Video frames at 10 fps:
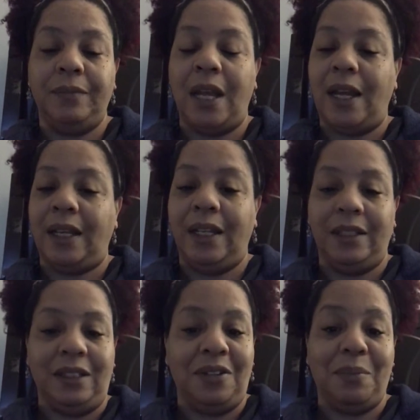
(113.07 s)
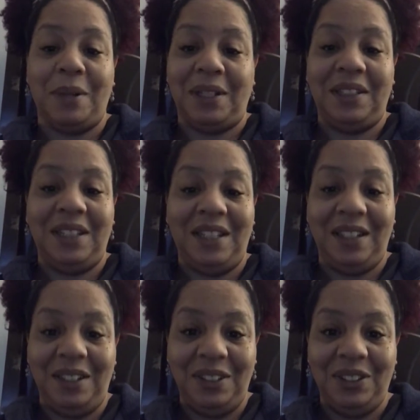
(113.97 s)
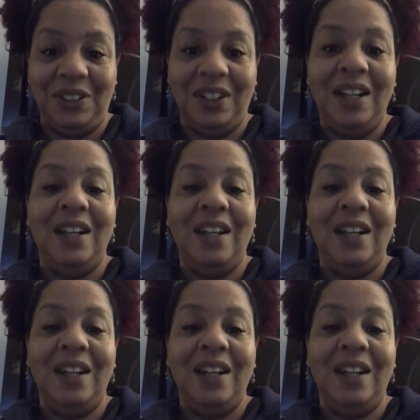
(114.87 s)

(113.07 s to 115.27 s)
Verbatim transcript: I can't talk about that either,